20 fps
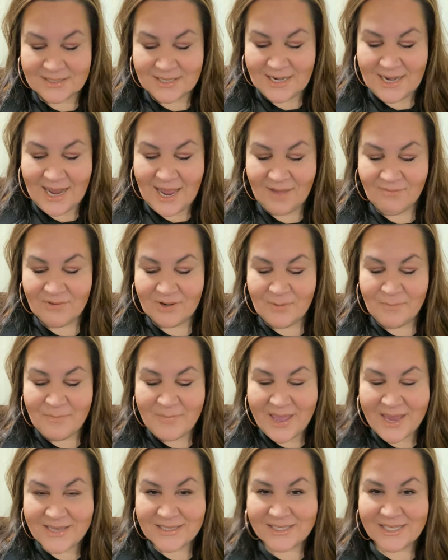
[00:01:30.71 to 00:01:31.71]
and have an
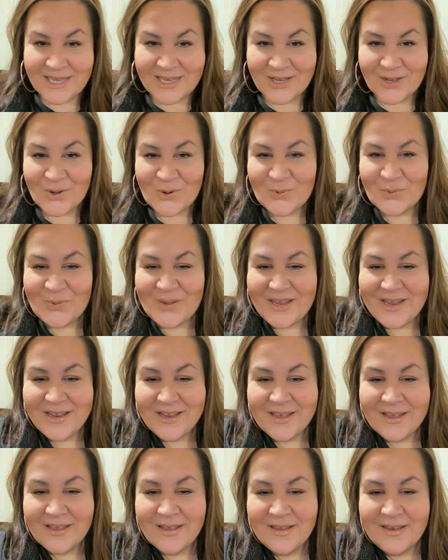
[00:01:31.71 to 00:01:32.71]
amazing
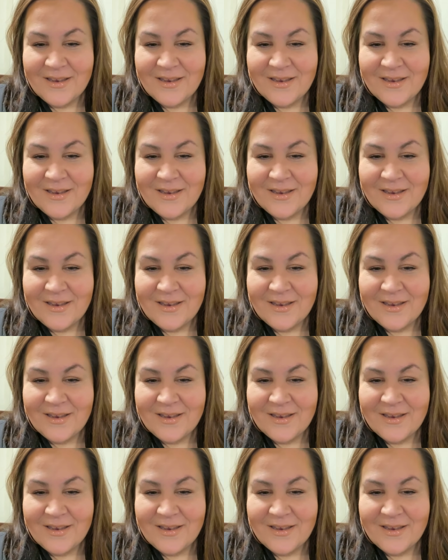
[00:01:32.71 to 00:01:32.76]
week.